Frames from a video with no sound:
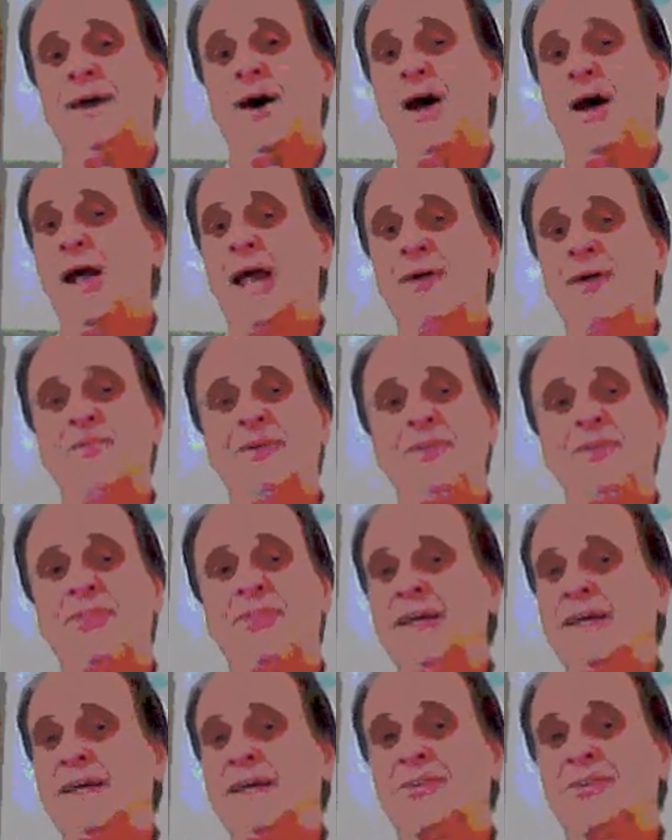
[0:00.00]

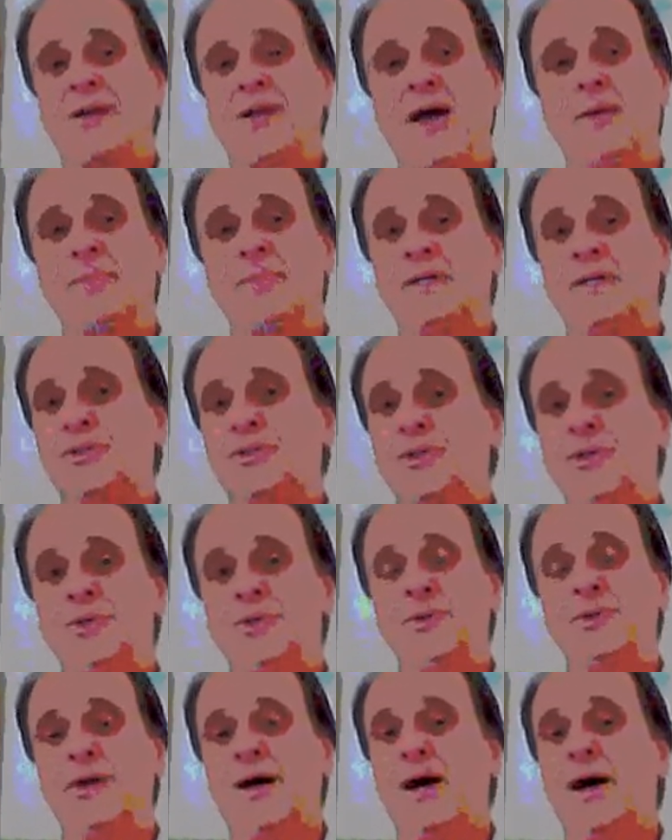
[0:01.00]
everything is coming
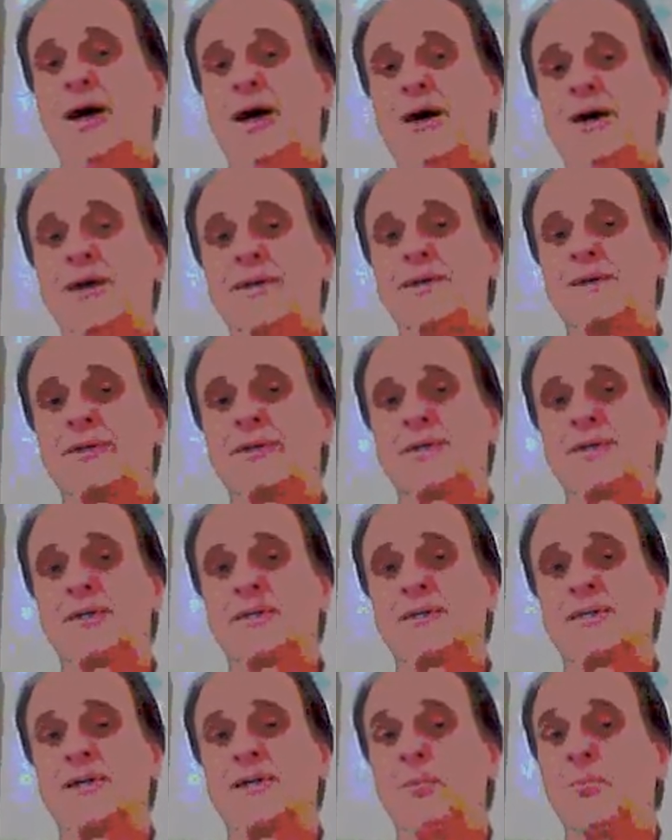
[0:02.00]
to
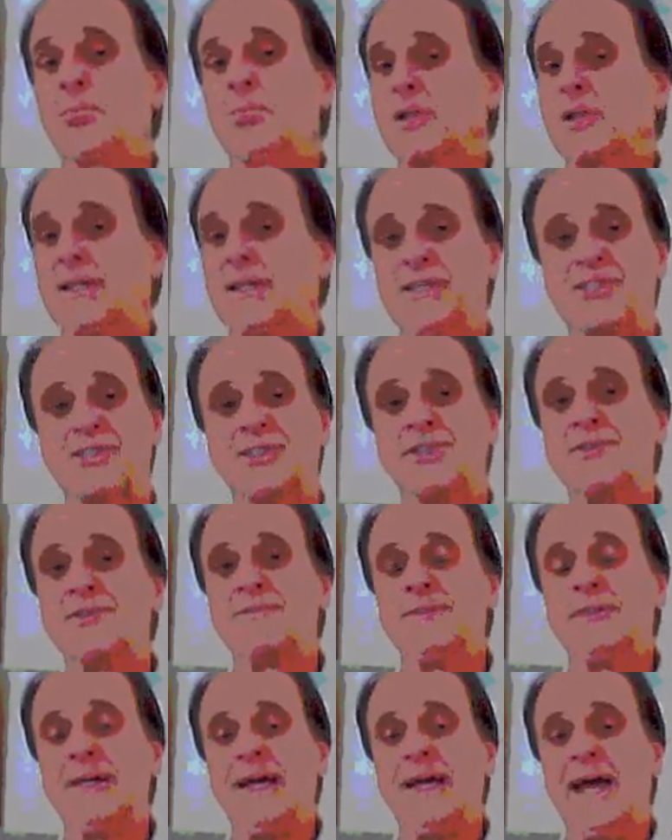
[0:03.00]
completion
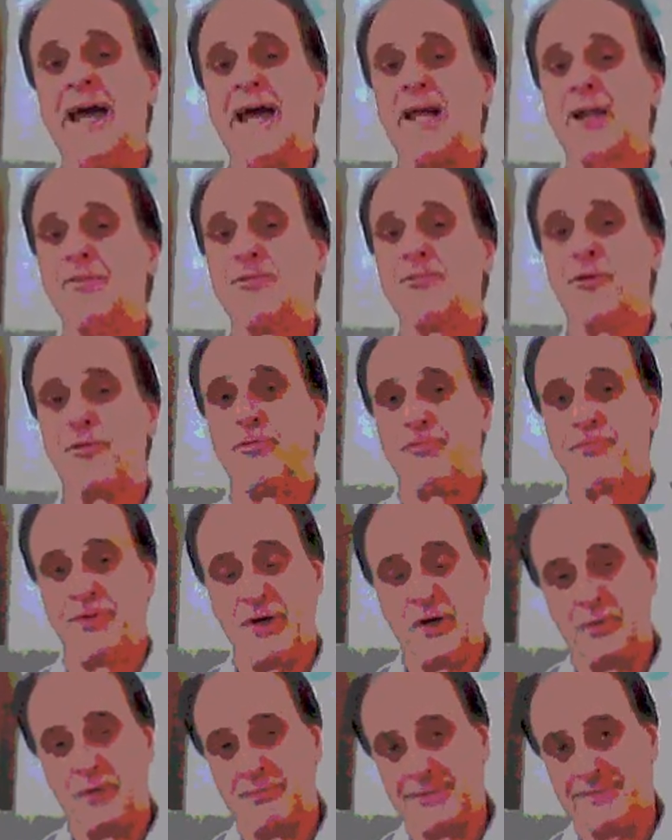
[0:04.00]
and a
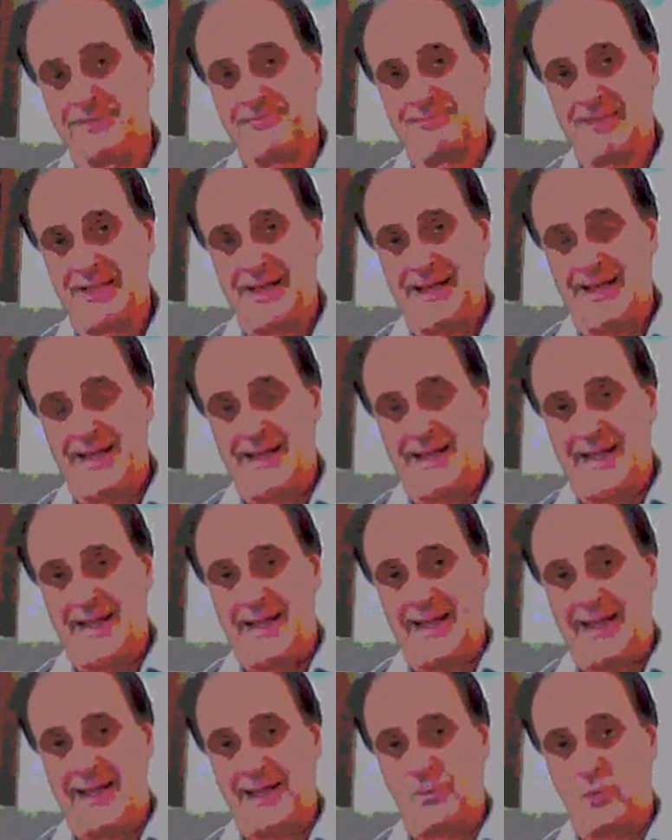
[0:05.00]
fulfillment.
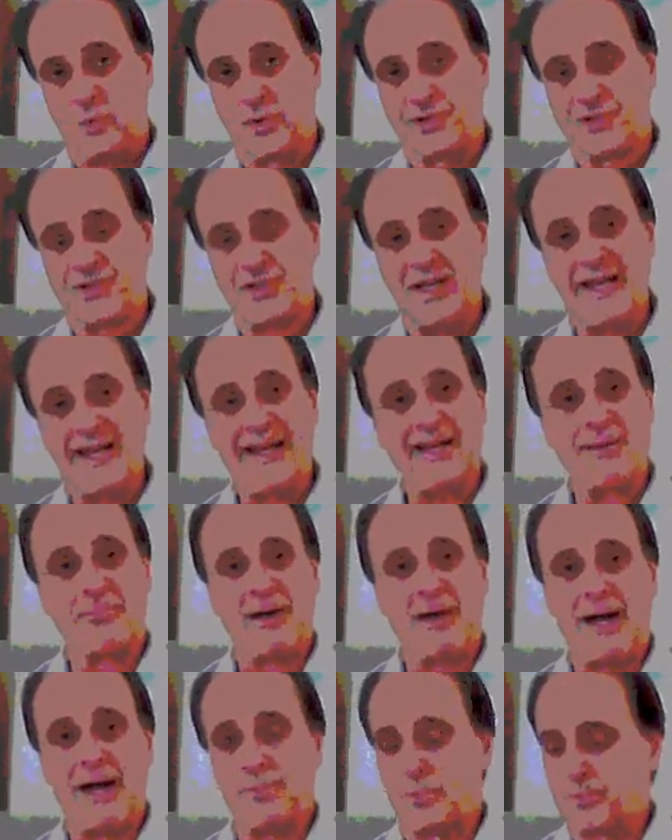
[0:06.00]
And we're seeing
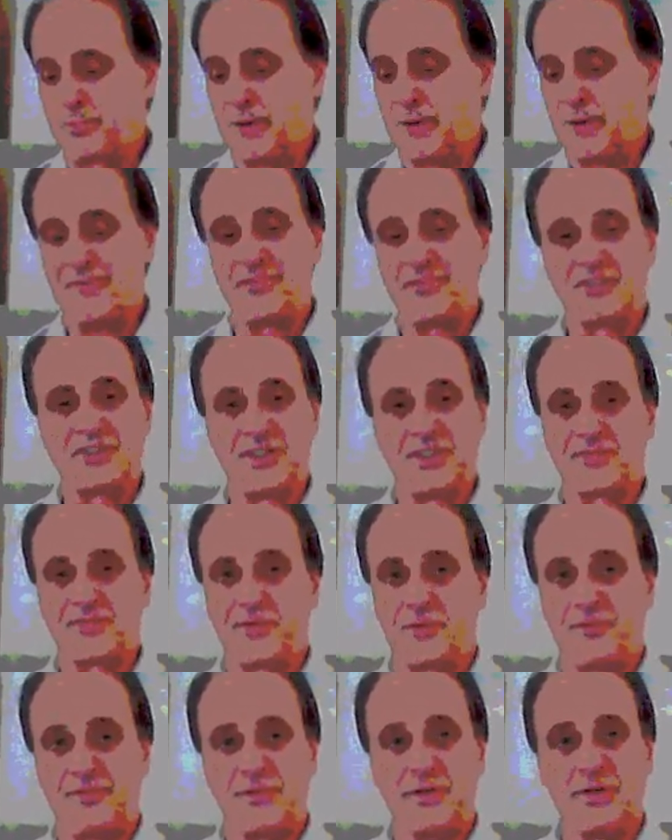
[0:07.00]
Bible prophecies
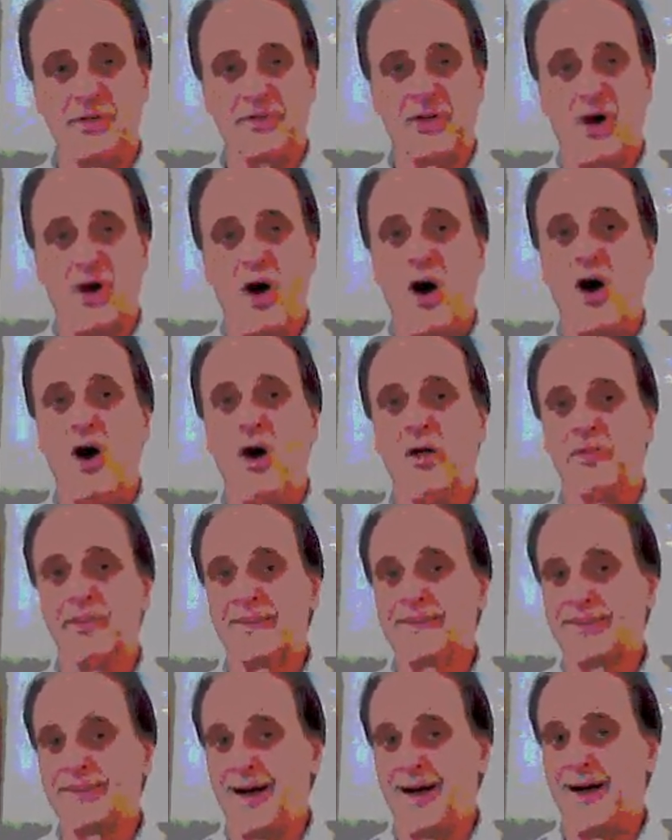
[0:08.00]
fulfilled all
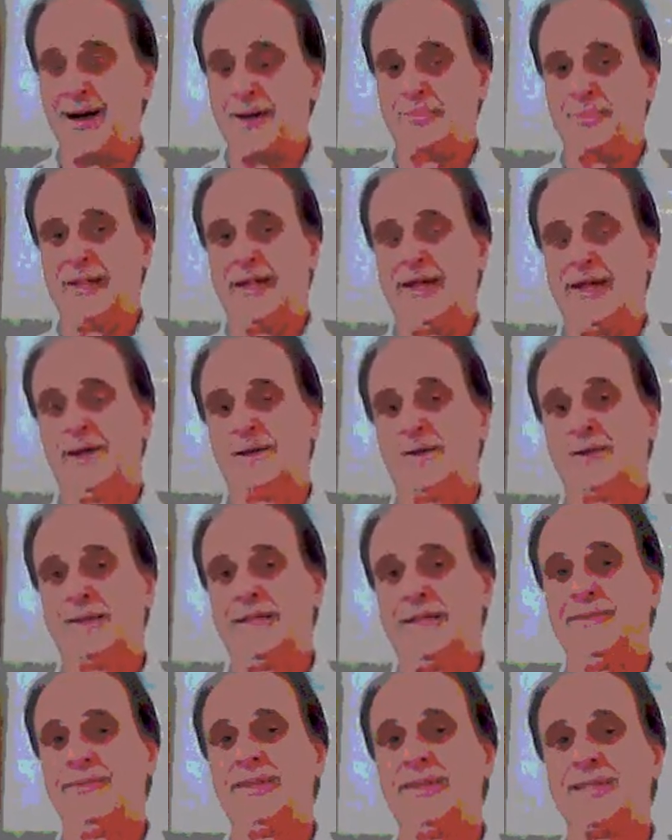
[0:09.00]
the time now.
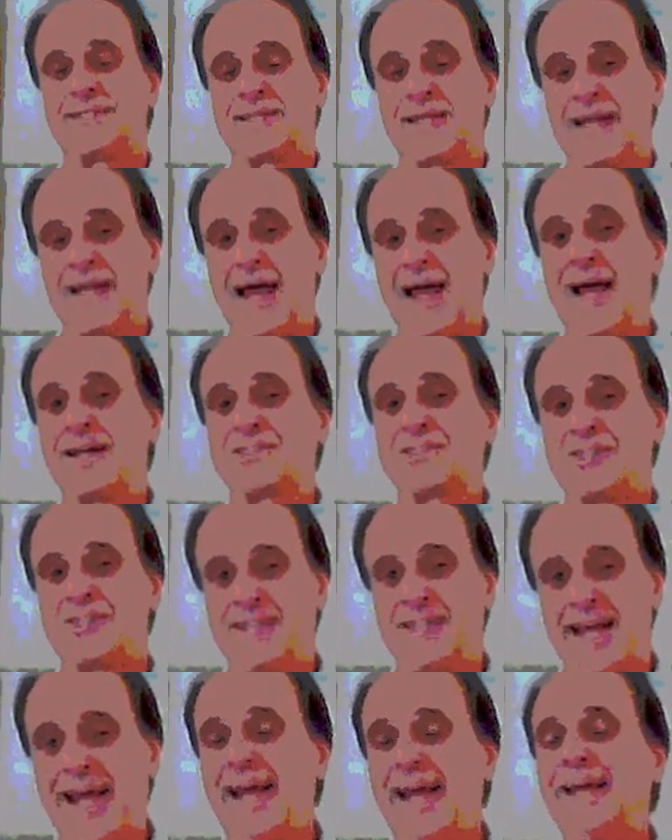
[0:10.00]
In these last
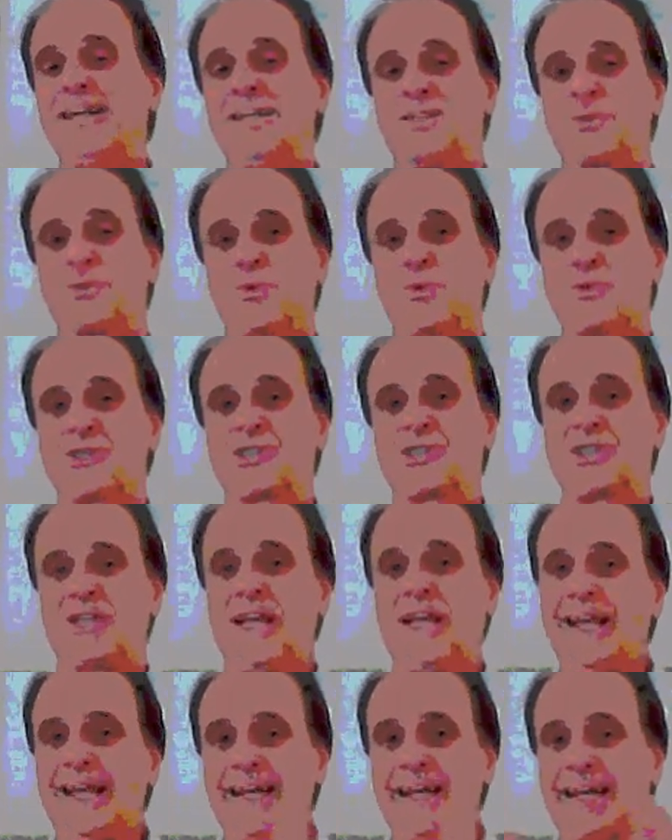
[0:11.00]
days, we're
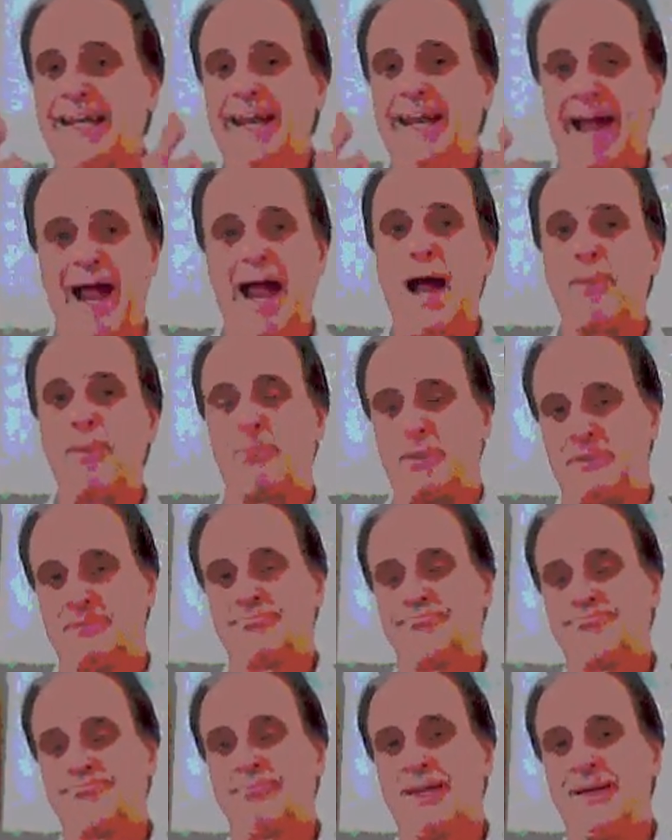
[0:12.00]
seeing it
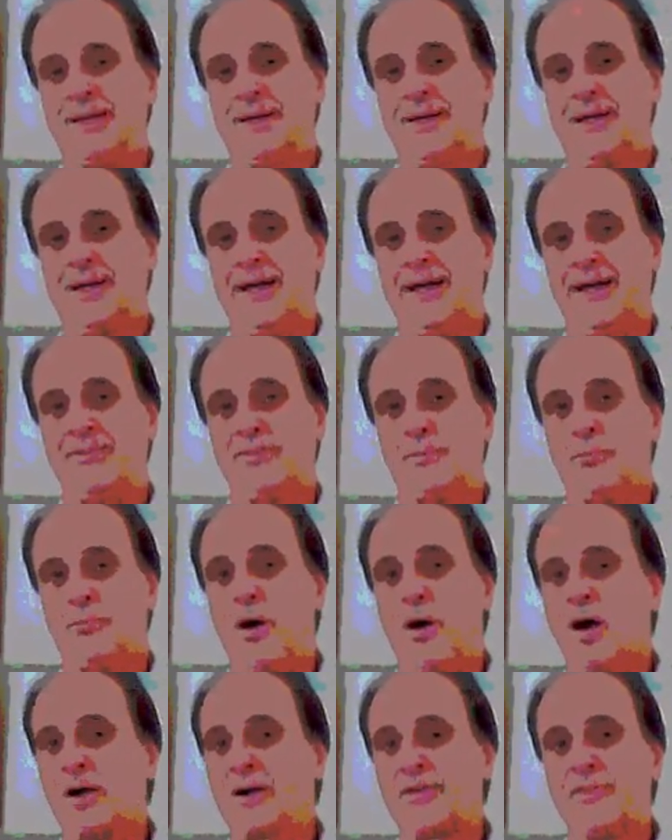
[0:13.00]
happen. And the
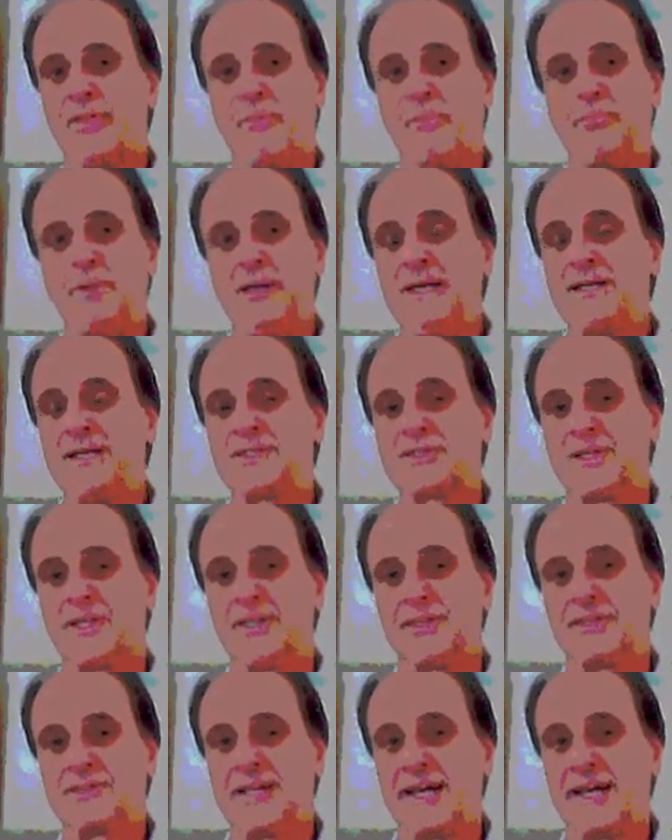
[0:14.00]
mark of the beast, the